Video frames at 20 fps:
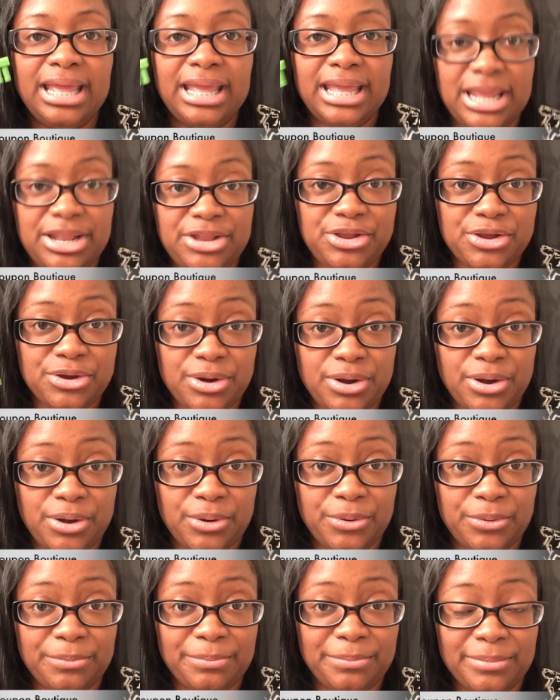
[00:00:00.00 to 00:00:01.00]
in your
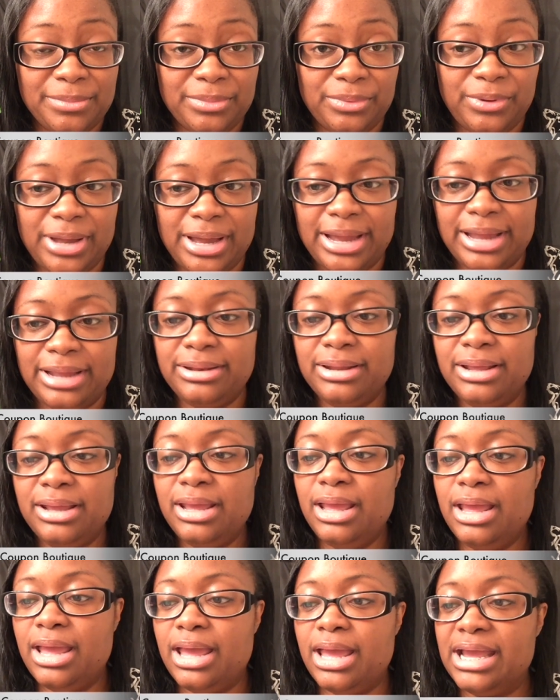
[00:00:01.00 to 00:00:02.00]
home, okay?
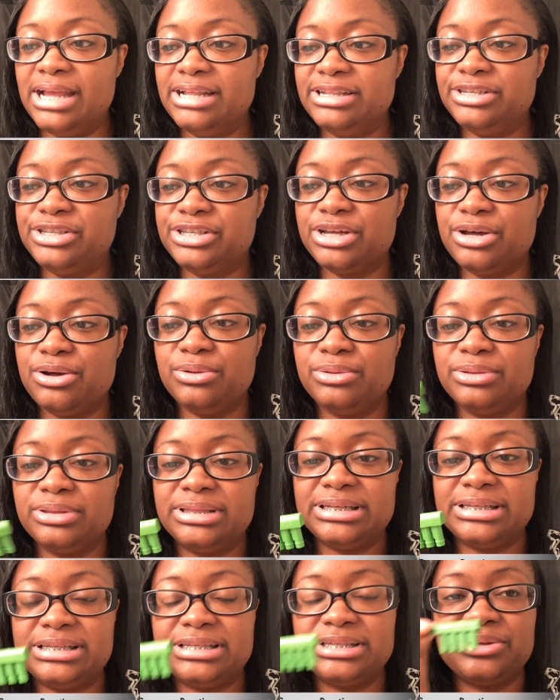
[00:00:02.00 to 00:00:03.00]
And
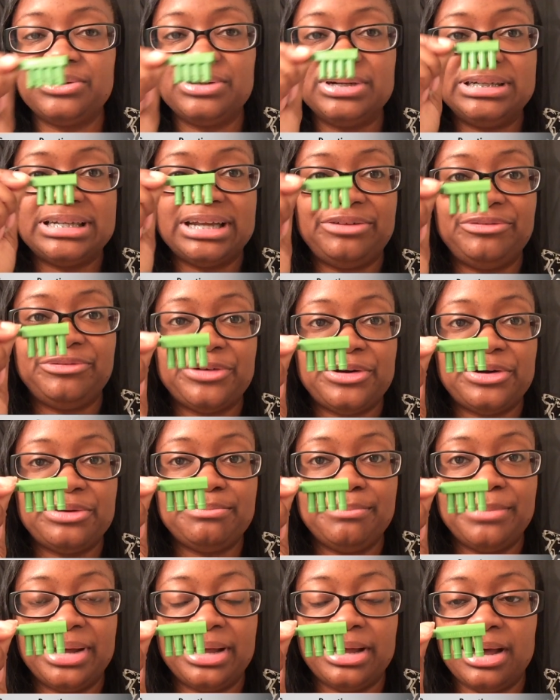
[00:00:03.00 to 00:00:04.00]
so this is going to
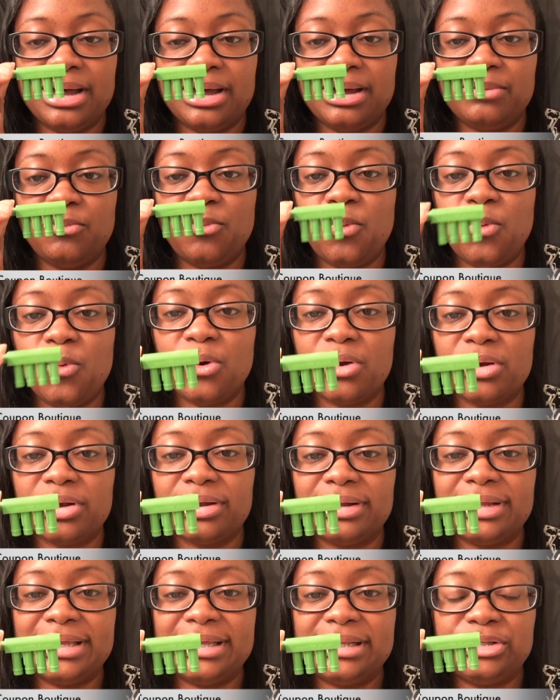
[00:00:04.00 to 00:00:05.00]
divert
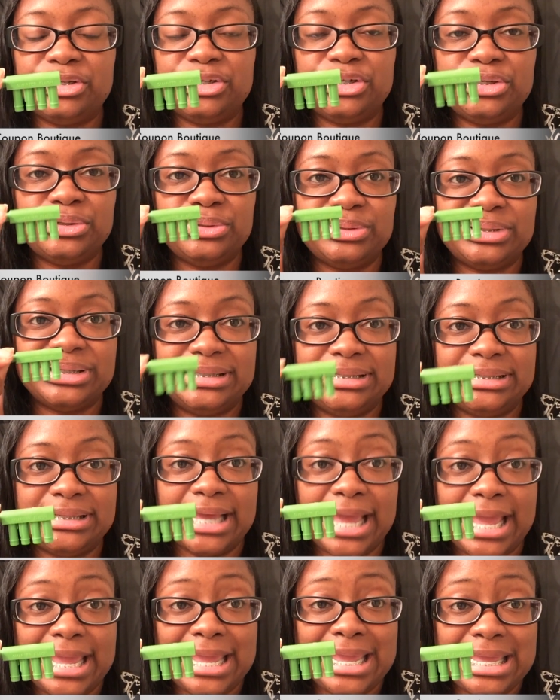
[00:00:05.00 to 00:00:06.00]
water into the
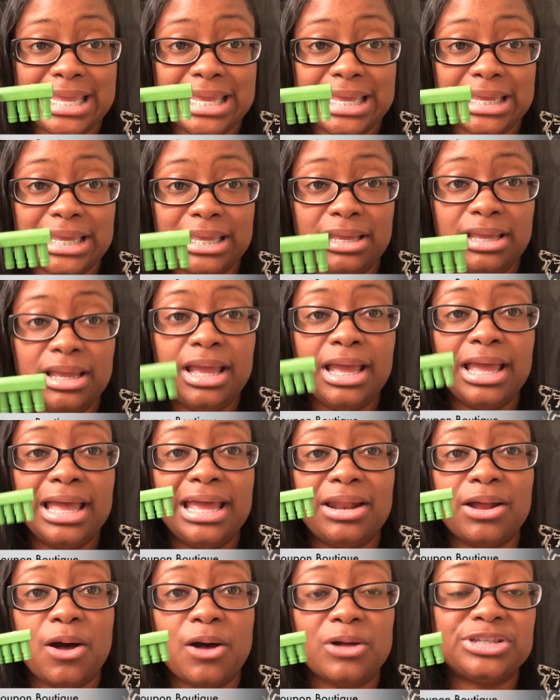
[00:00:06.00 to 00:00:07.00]
tank
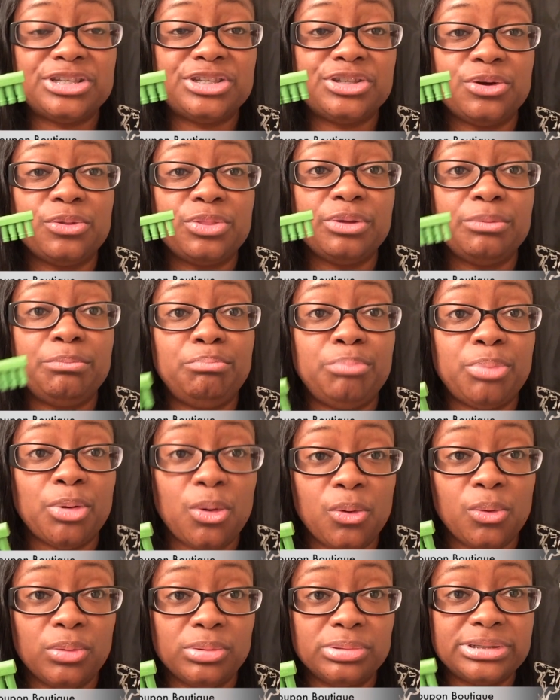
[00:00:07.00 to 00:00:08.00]
and also the
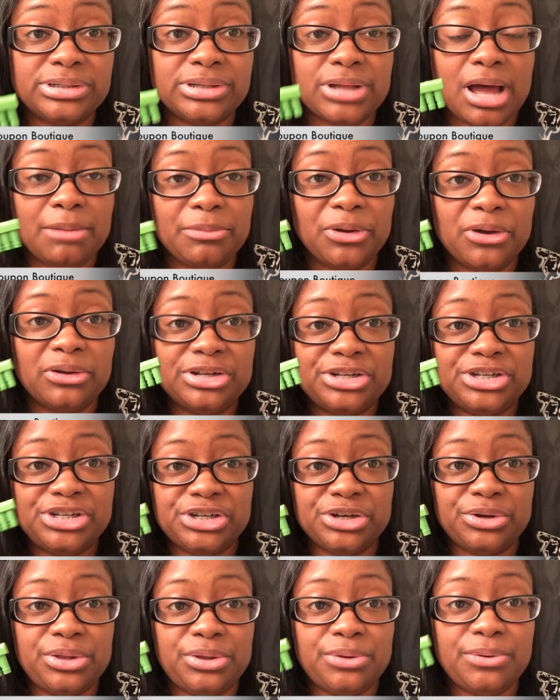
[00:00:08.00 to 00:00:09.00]
bowl. So I'm going to
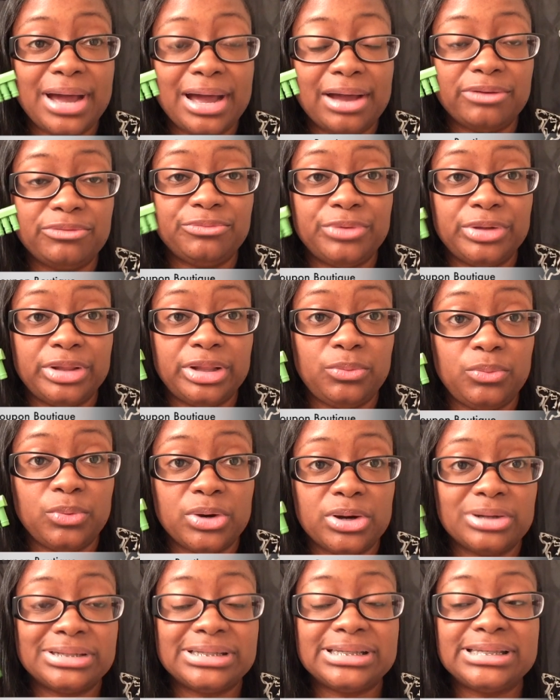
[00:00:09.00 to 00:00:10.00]
show you how it really
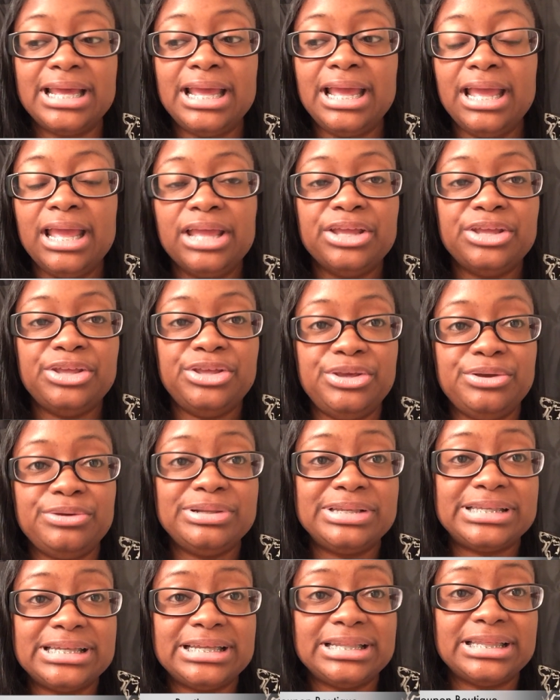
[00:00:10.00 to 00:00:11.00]
works.
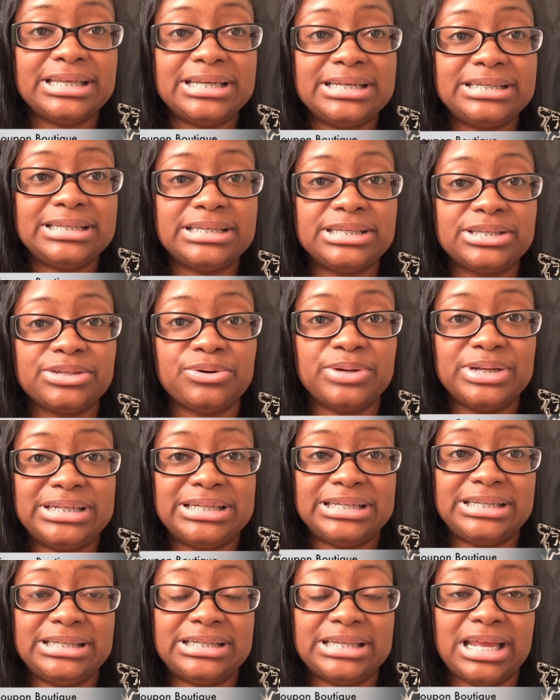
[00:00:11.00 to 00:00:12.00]
Using this is
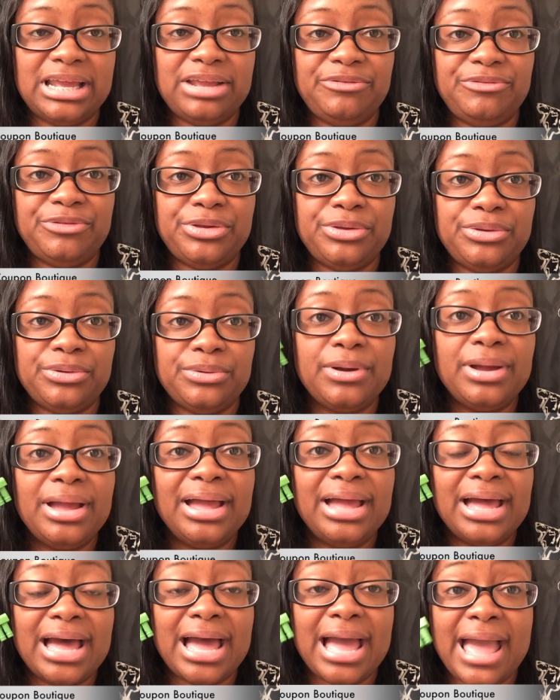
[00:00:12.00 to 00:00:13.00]
going to save you
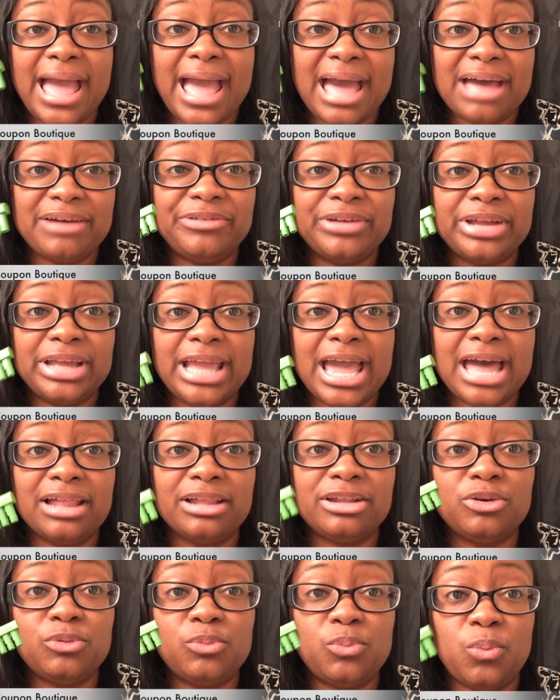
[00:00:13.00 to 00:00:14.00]
a half a
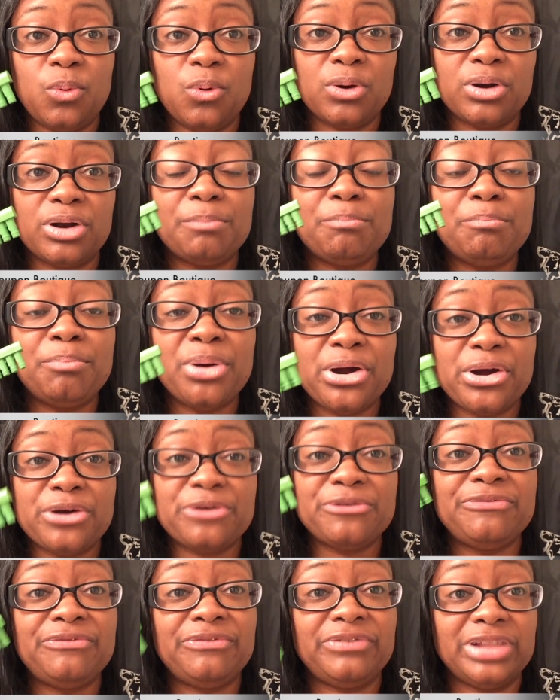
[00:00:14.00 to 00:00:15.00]
gallon of water
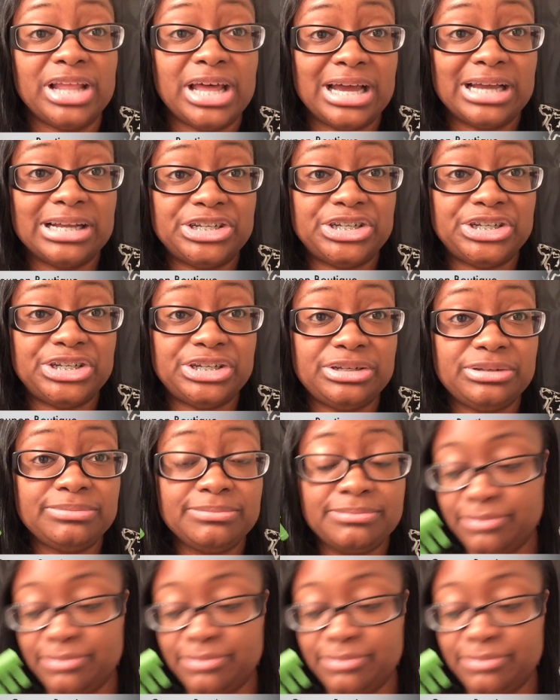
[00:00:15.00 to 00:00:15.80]
per flush.